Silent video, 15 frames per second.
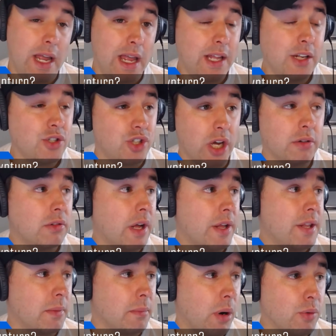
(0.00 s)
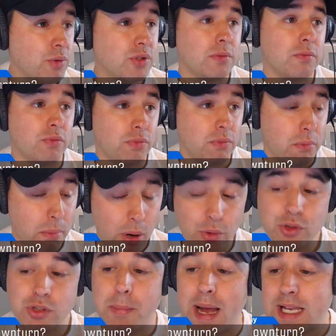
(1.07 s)
In general, I think
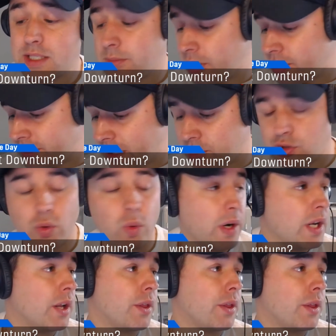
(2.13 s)
most basketball is down 20